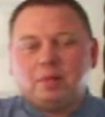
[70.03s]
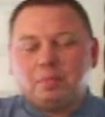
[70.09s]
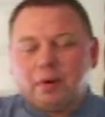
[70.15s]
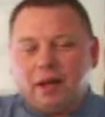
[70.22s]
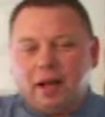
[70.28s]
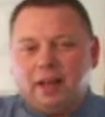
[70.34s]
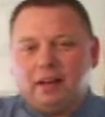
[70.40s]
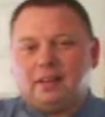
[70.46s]

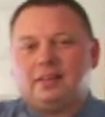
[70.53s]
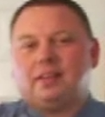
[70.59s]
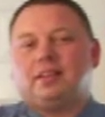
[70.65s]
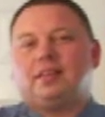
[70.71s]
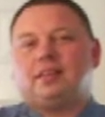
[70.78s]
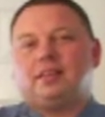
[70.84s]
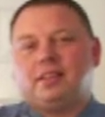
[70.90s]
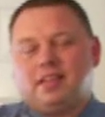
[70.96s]
But
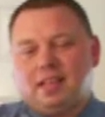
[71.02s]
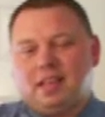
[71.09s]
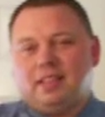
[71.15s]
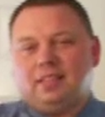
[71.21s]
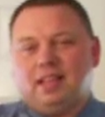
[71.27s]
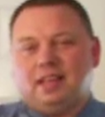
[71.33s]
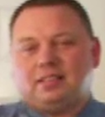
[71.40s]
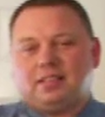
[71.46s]

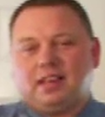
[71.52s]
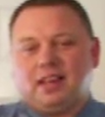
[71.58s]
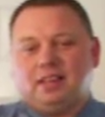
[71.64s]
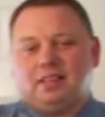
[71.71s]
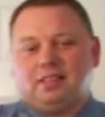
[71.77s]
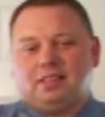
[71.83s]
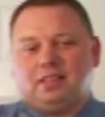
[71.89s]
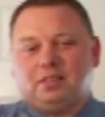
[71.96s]
that's the kind
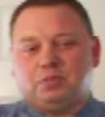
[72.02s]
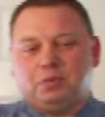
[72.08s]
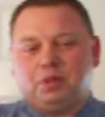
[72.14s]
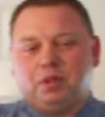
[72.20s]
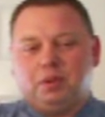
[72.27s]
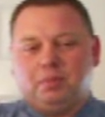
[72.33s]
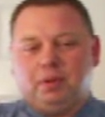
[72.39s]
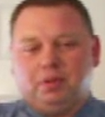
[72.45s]
of things we're
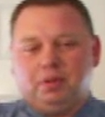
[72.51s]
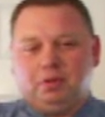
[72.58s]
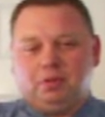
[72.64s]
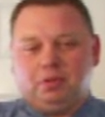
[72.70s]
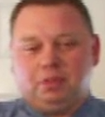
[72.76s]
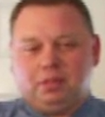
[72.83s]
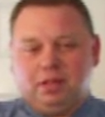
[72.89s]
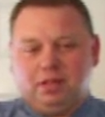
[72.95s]
going to be doing
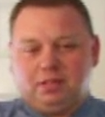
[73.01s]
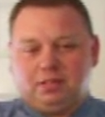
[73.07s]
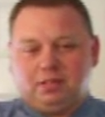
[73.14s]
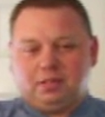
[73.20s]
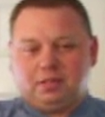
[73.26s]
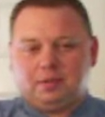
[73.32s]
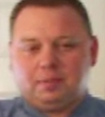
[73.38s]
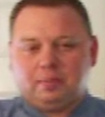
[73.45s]
with
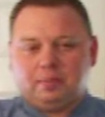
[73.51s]
this.